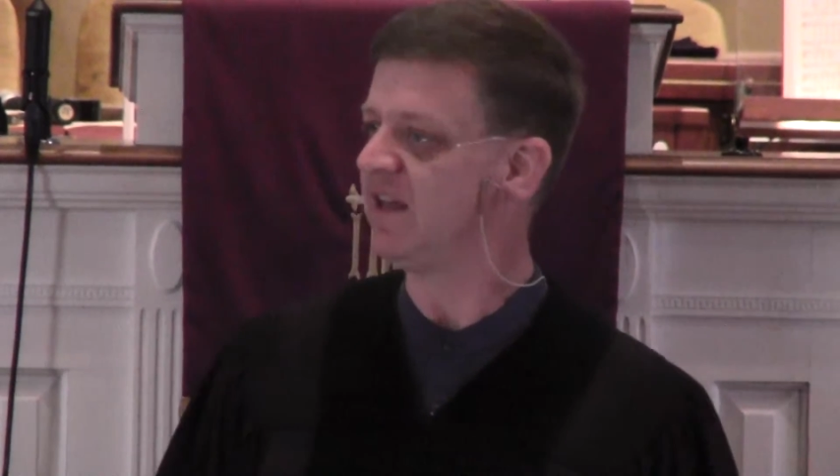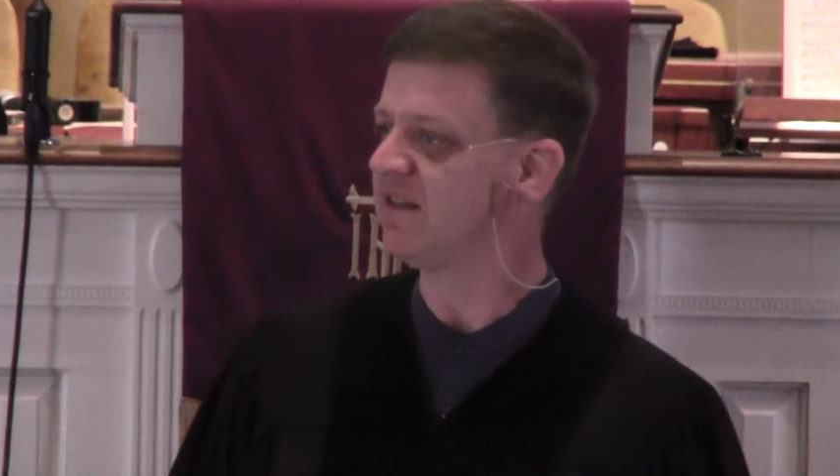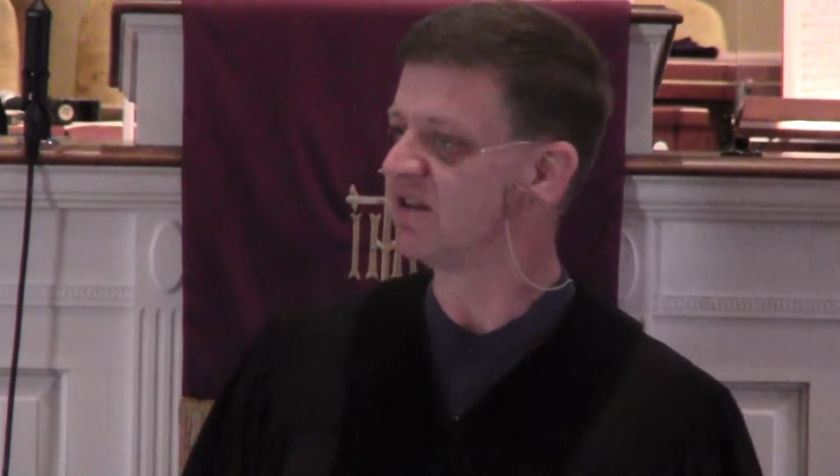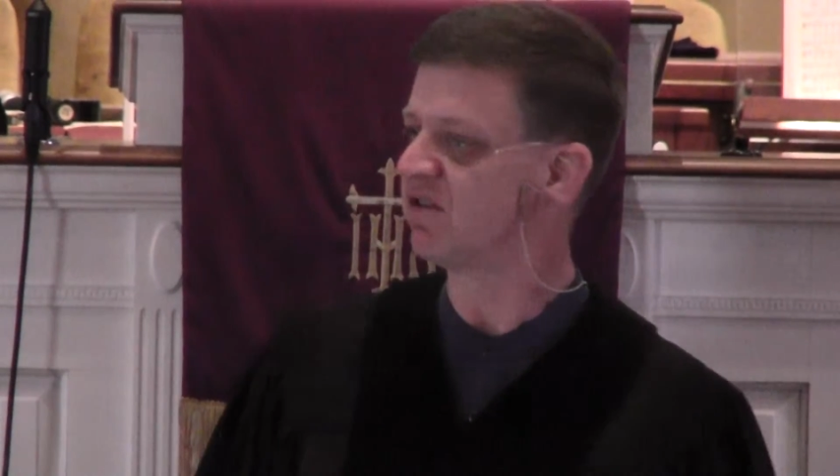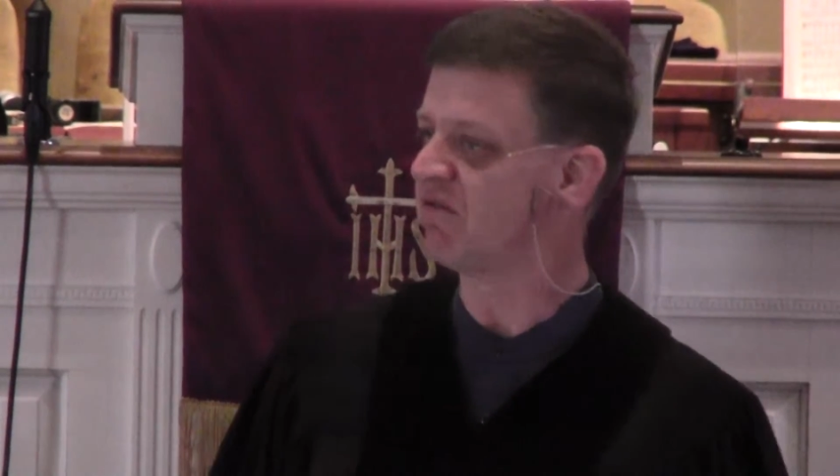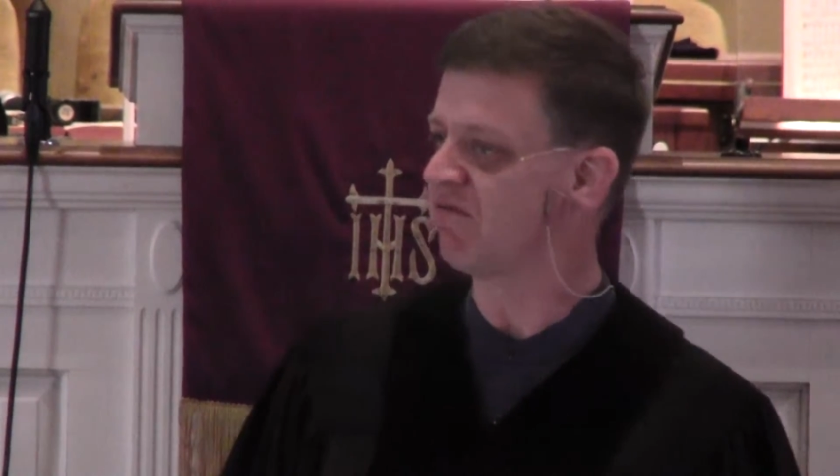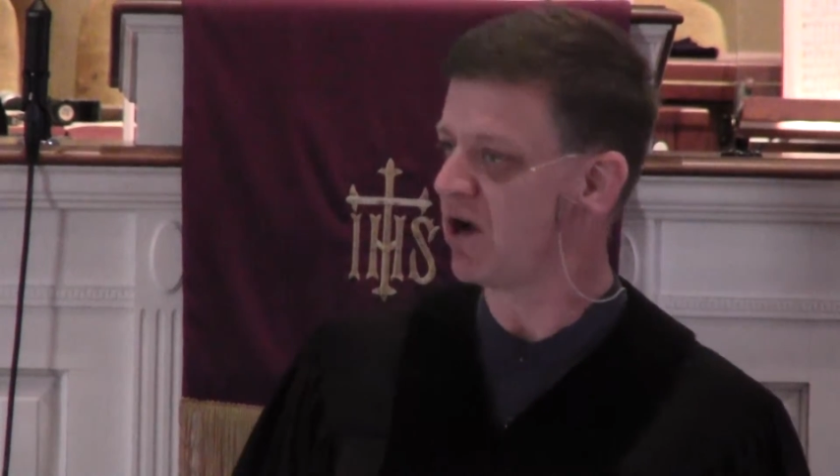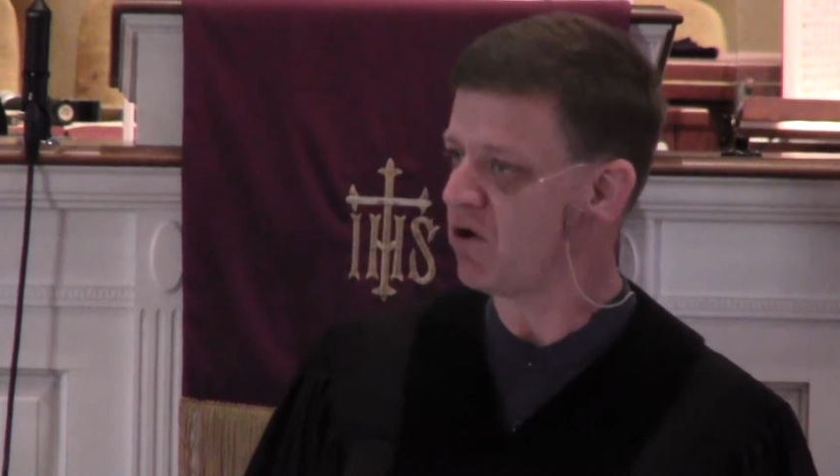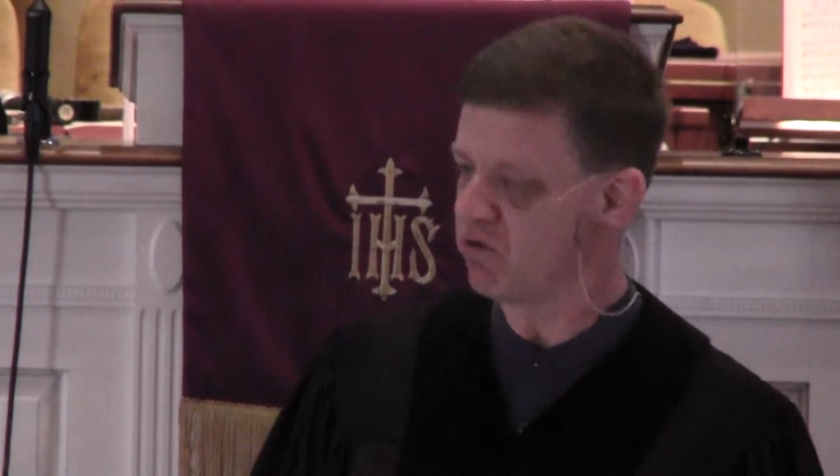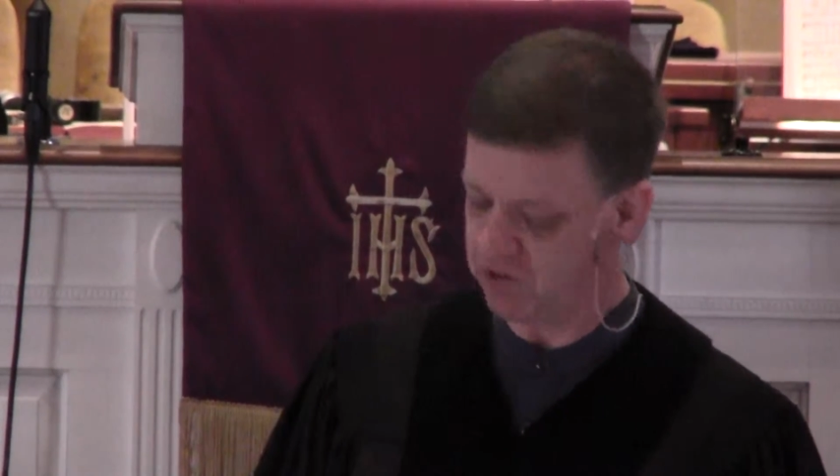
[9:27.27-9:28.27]
in the
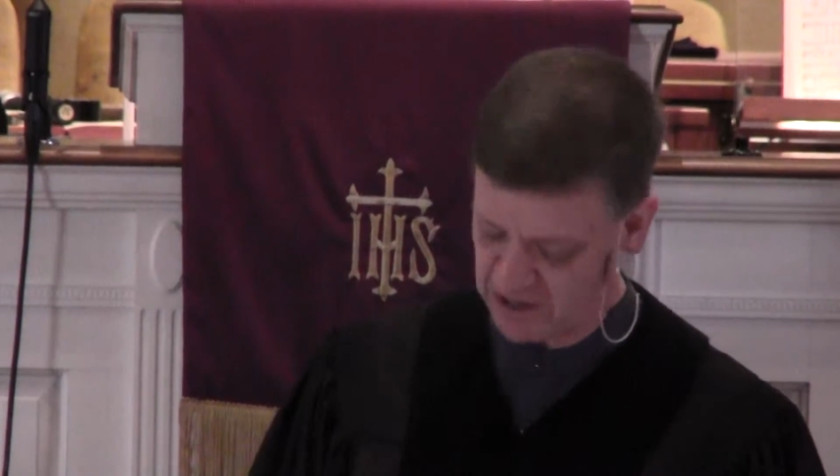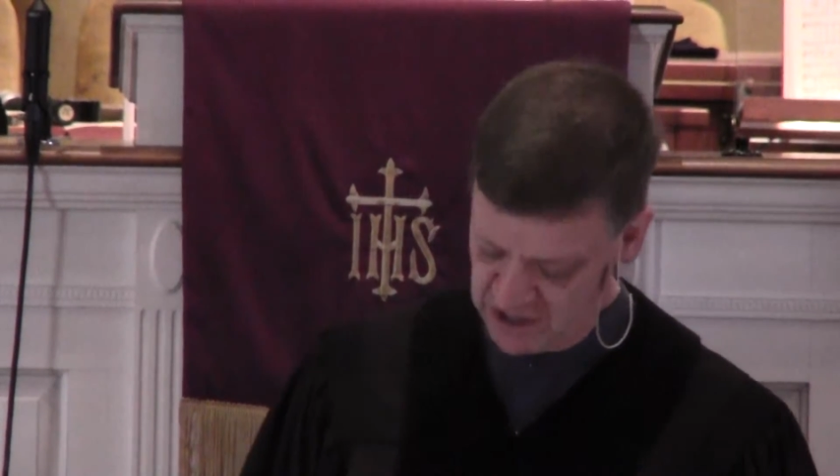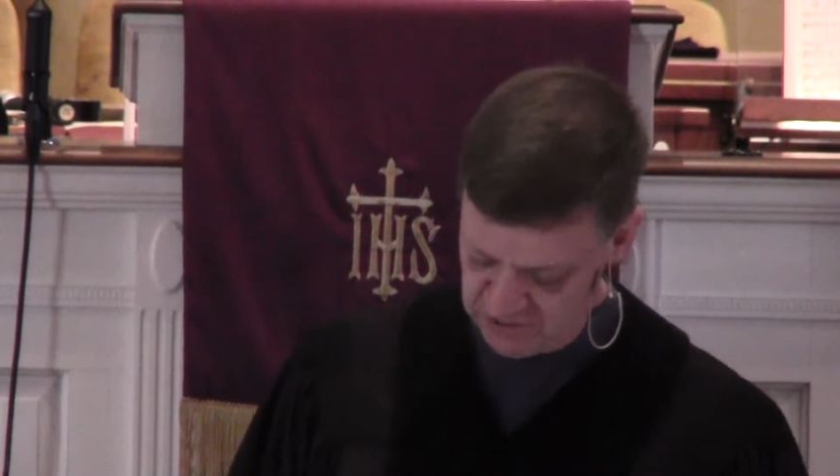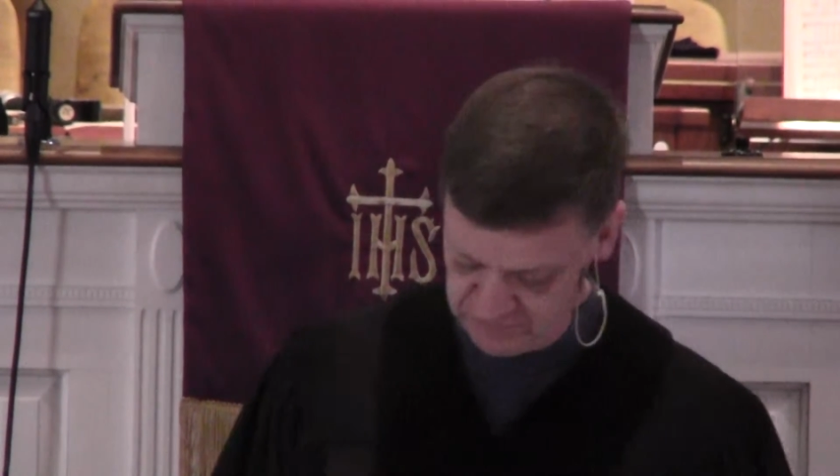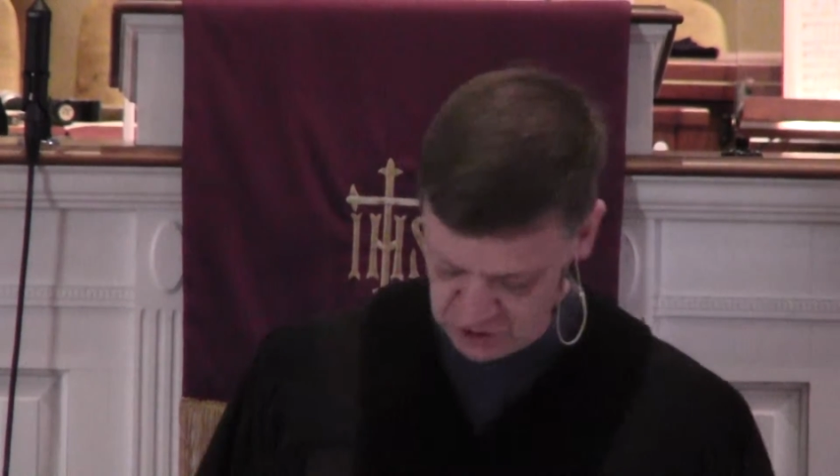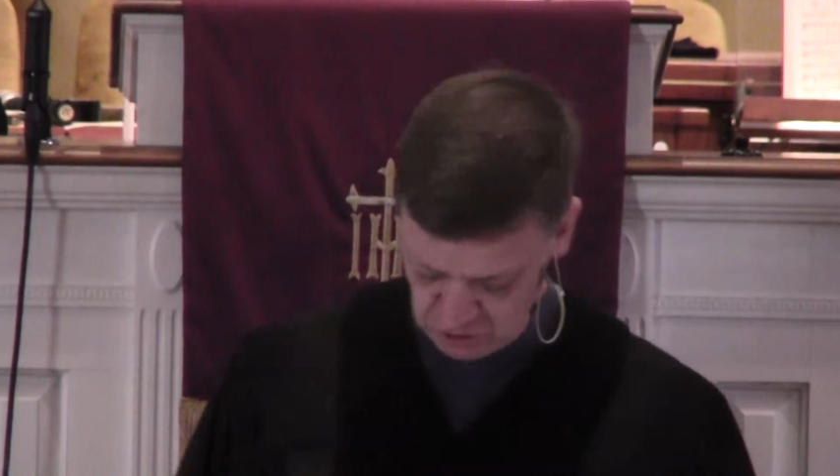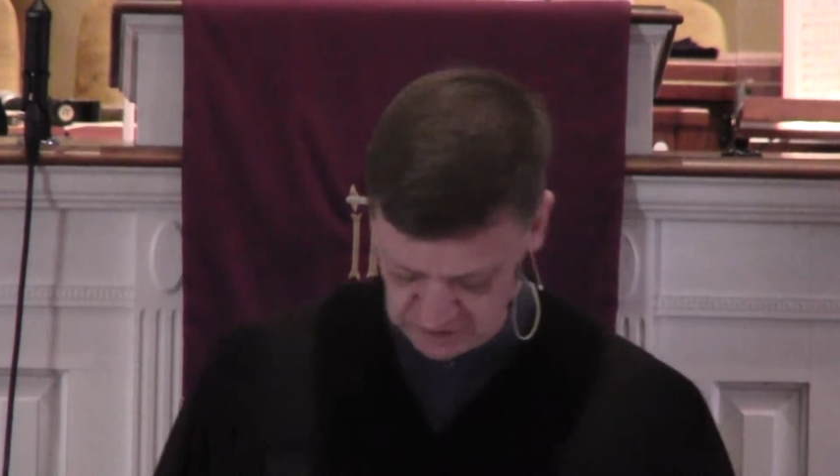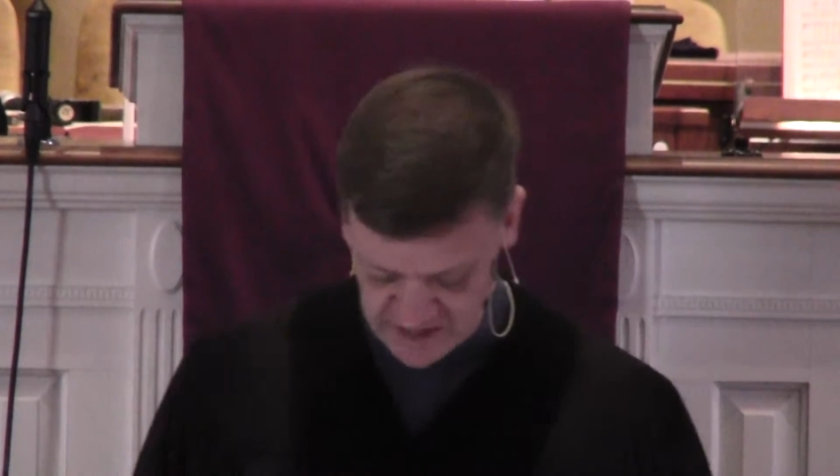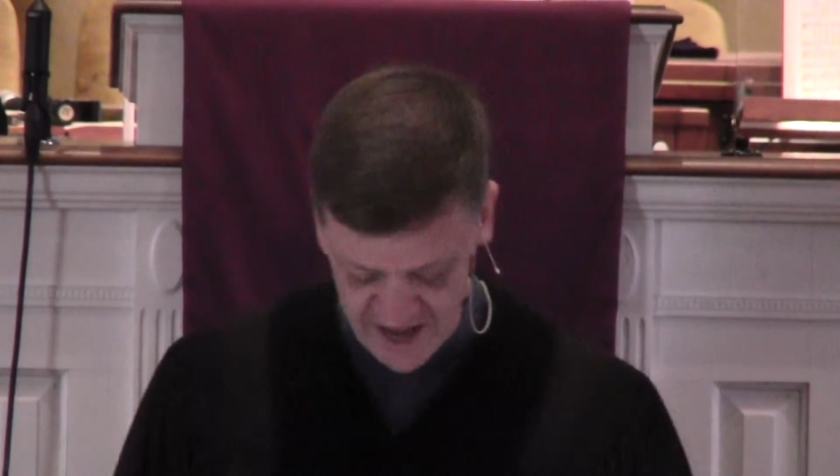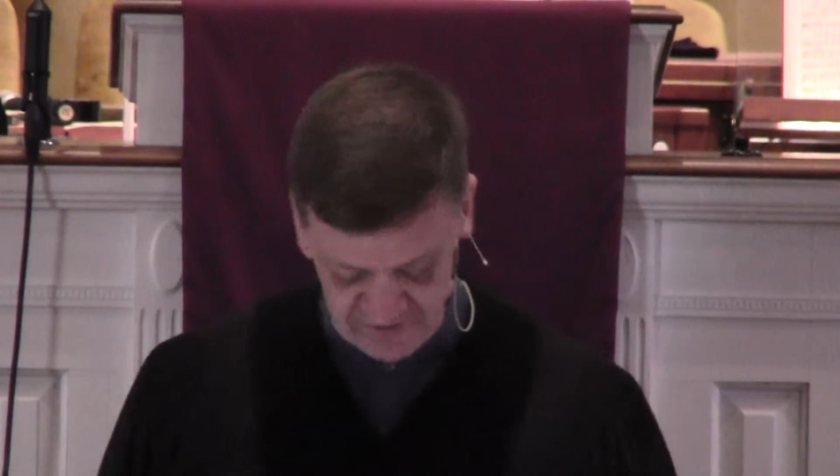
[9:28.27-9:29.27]
road of
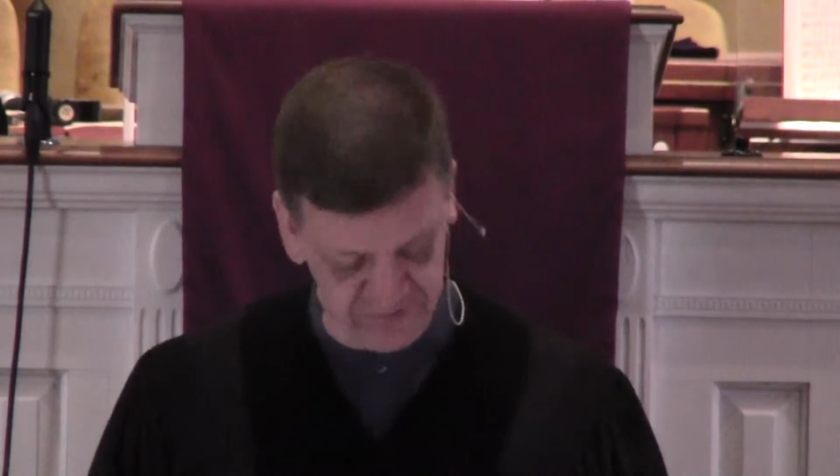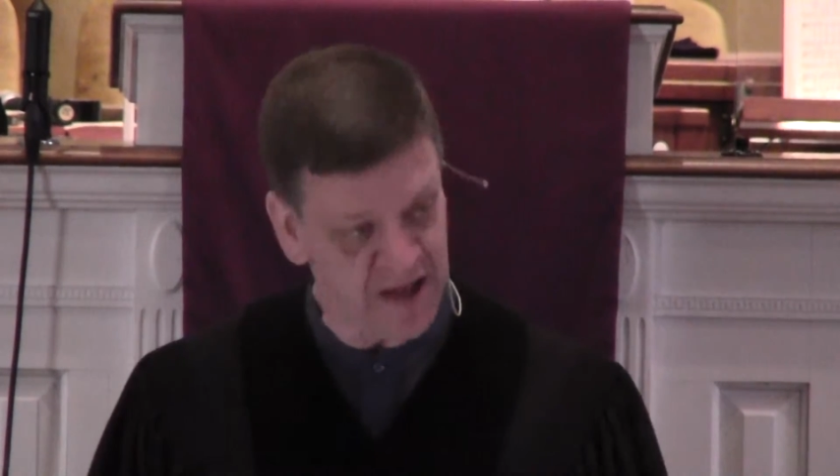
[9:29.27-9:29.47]
your life?